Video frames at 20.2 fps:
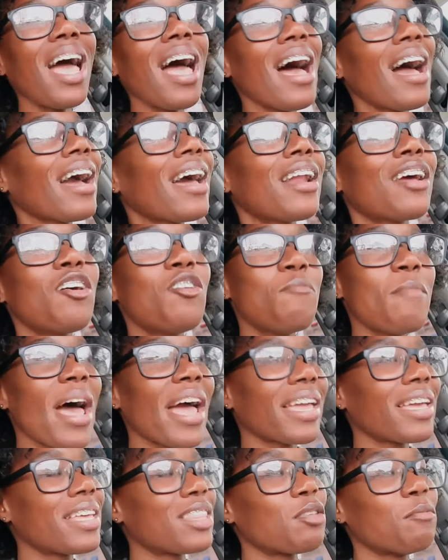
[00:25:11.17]
I gotta go
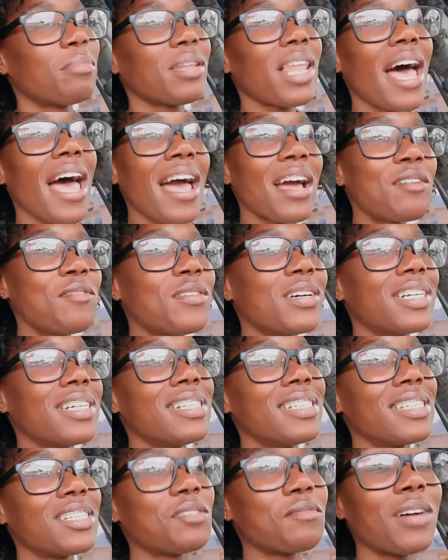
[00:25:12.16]
back and get the black
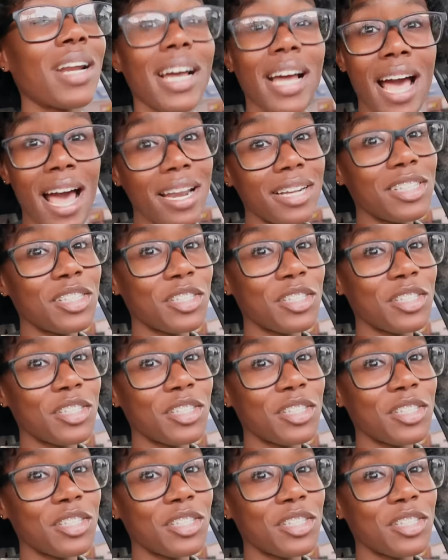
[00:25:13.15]
ones, is what I gotta